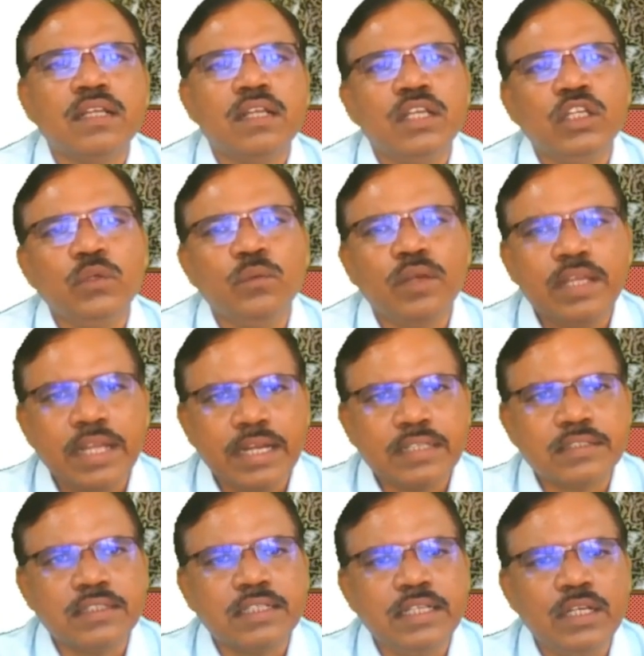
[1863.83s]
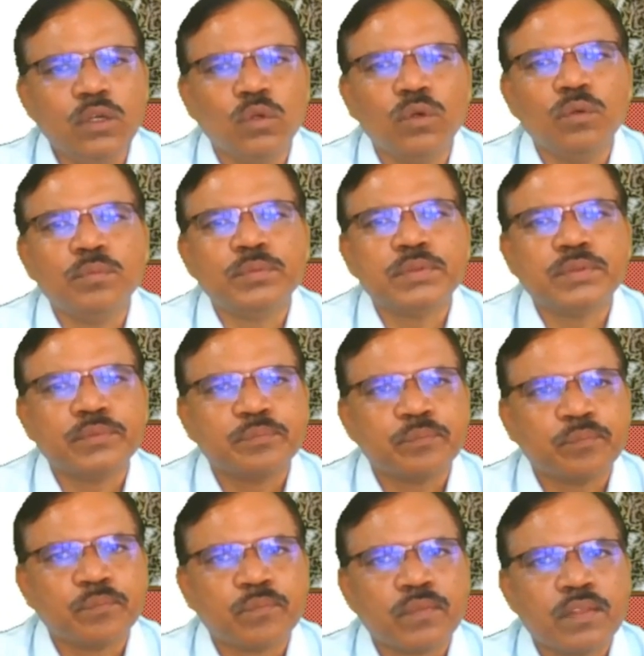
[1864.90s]
you will get 3 loops,
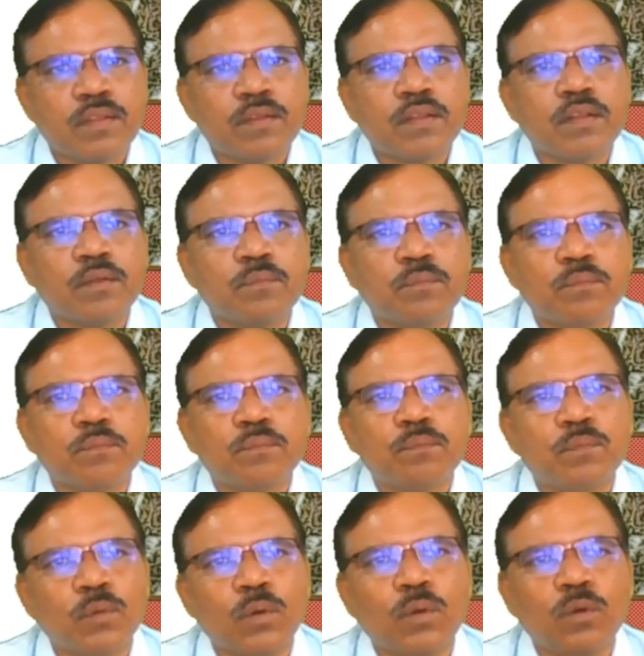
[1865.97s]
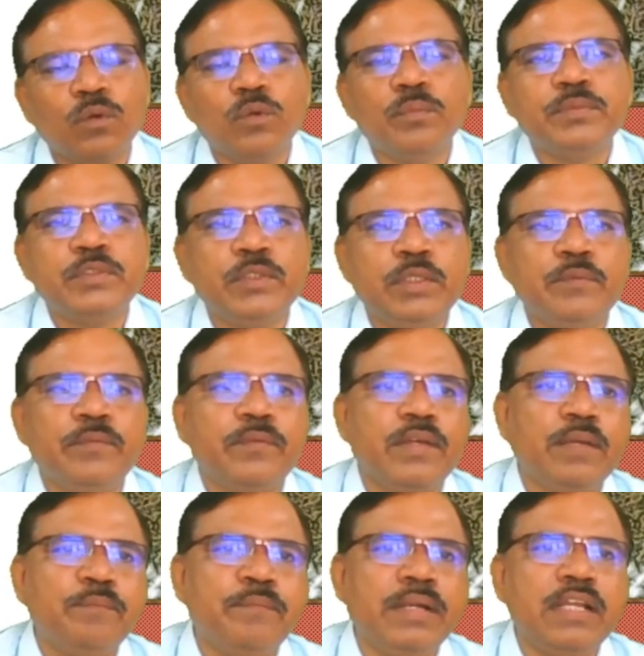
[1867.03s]
4 loops
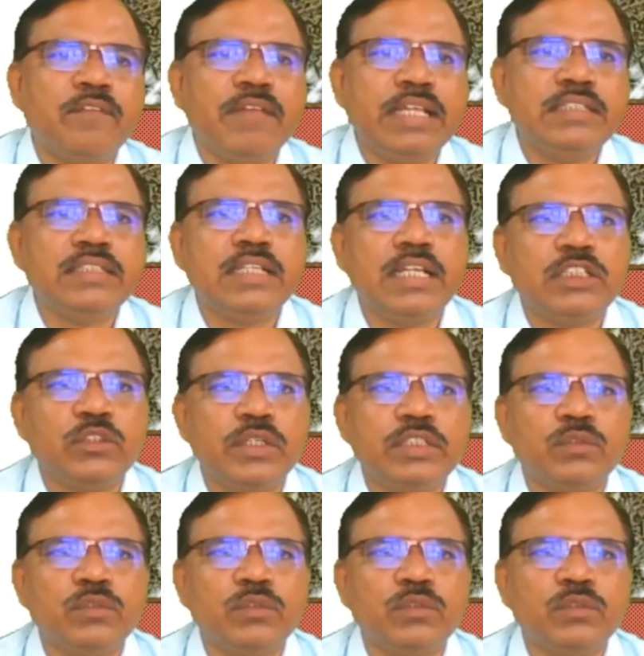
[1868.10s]
if frequency ratio